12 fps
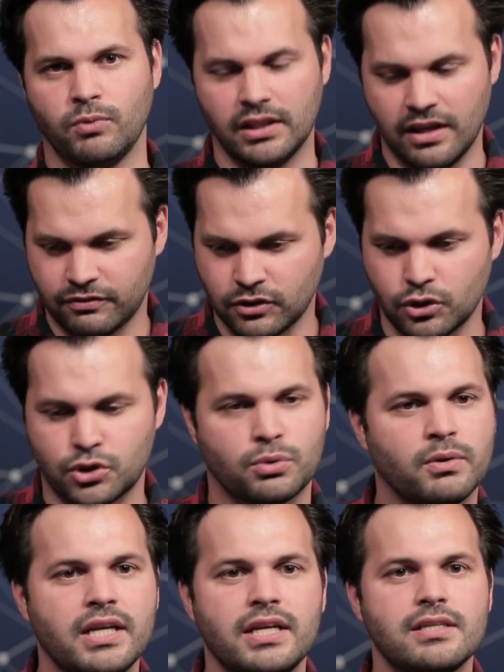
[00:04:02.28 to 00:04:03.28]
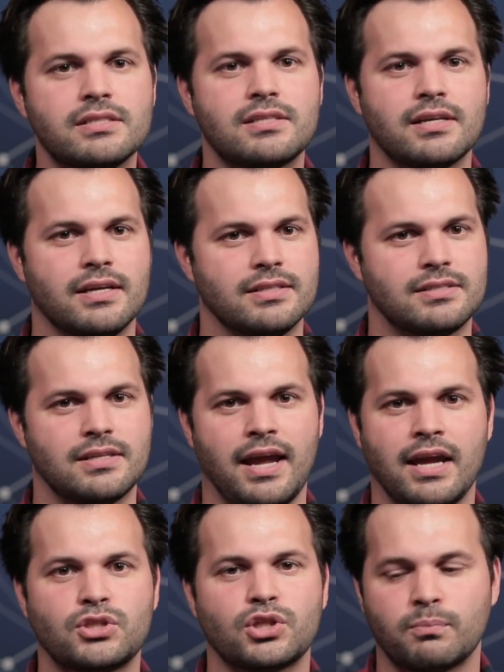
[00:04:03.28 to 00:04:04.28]
we left our trees as
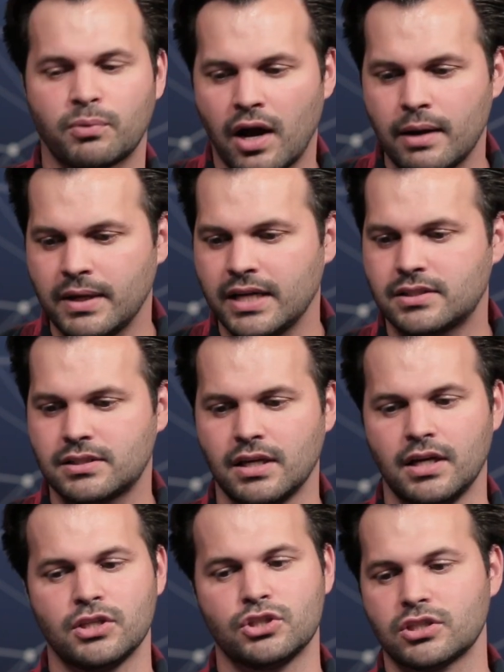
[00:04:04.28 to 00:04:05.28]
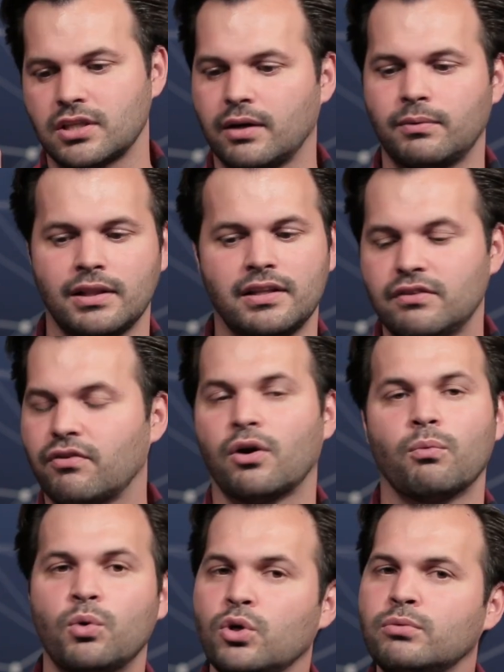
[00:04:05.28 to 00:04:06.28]
ancient primates, just like we leave
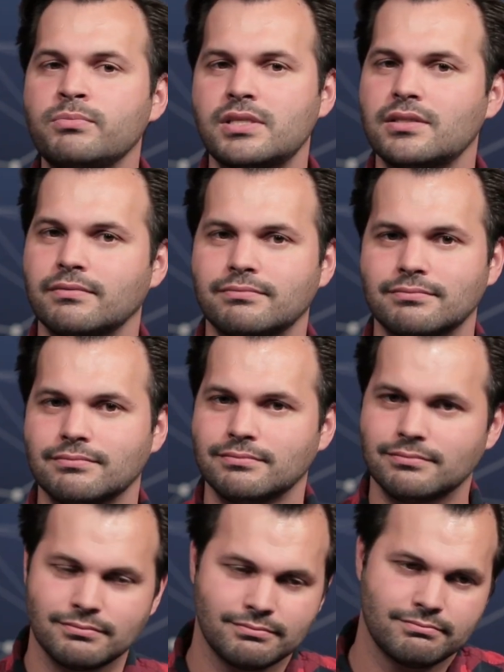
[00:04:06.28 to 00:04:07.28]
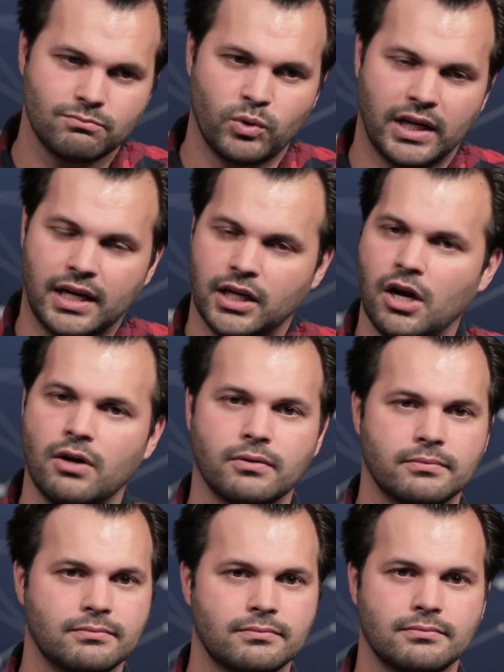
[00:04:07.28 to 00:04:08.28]
our wombs, gotta
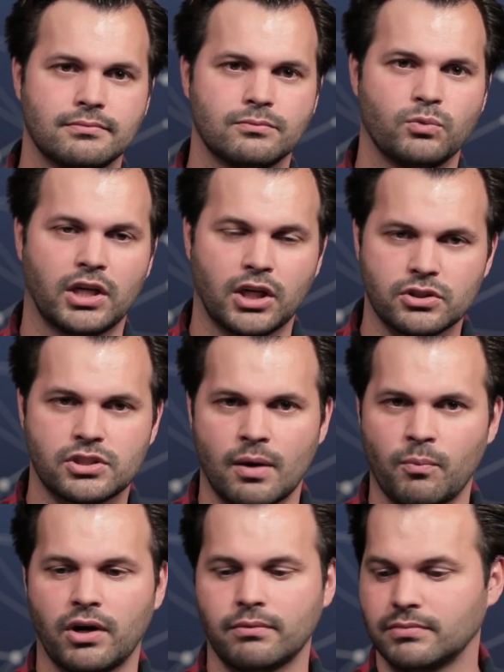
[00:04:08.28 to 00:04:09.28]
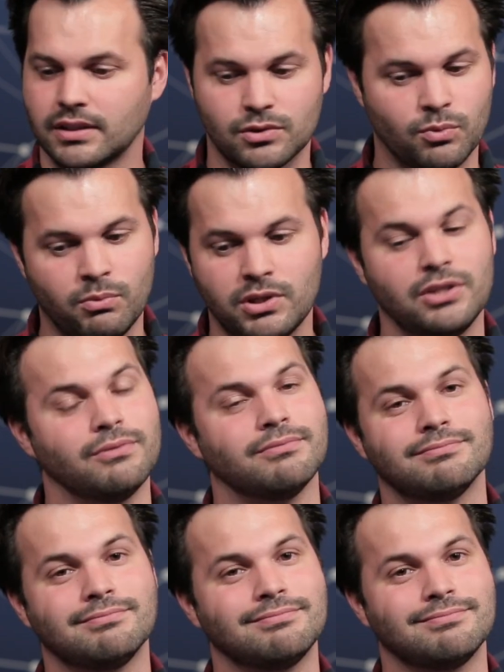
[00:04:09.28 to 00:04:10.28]
go. We gotta go somewhere. That's what we do.
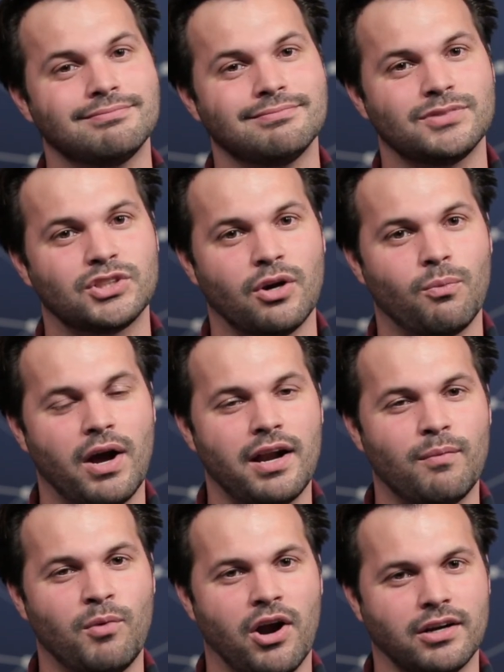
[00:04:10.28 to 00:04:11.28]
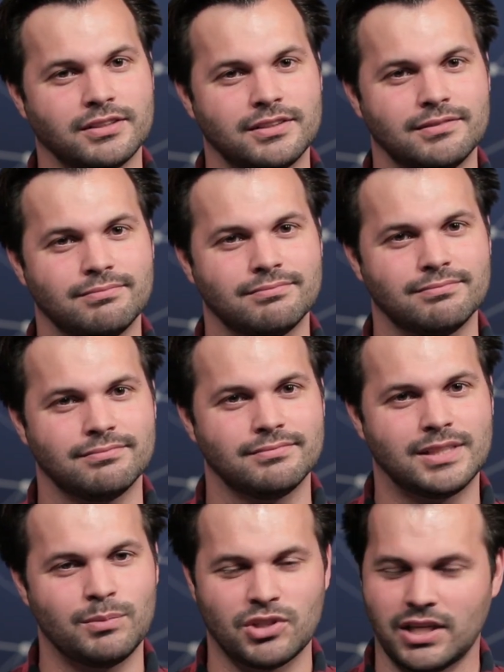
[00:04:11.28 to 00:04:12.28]
So why not Mars?
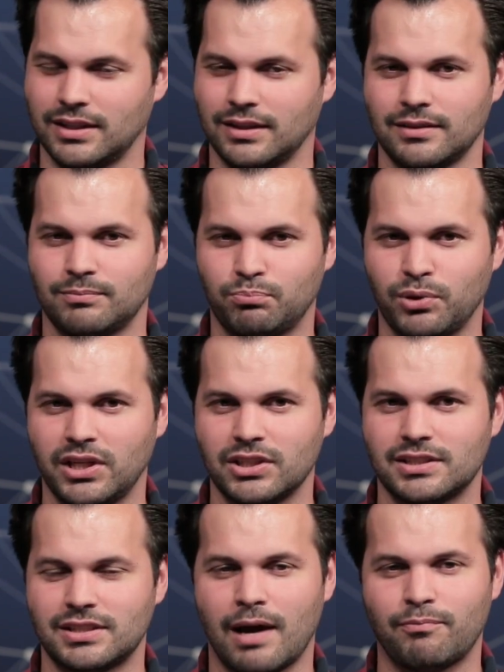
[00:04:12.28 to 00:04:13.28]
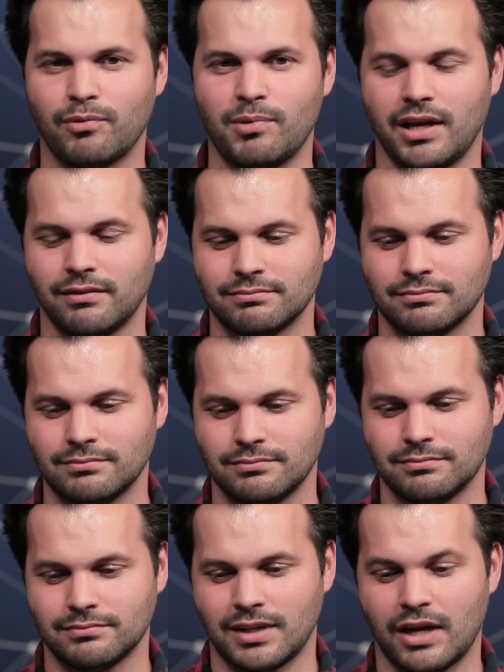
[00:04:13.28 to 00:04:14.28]
Seems like a pretty good stop for me.
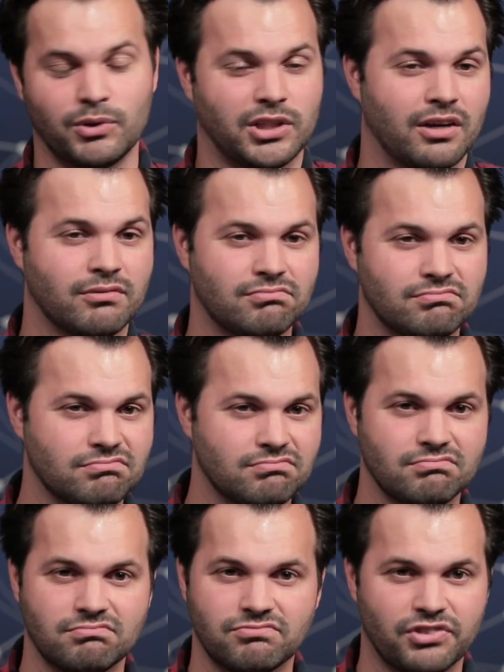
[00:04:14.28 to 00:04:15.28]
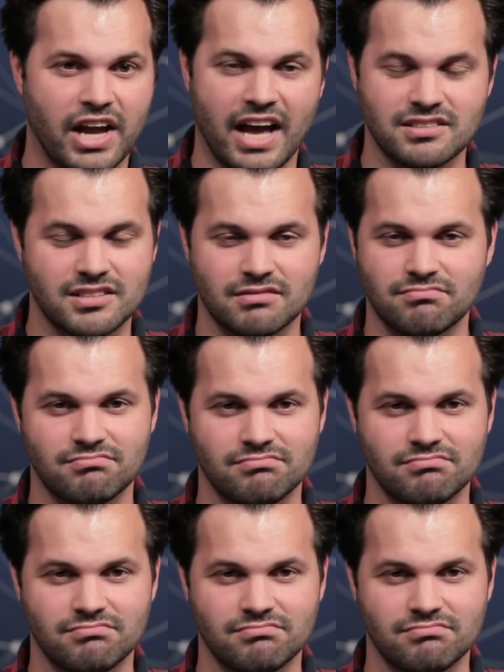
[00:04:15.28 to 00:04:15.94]
I would go if you asked.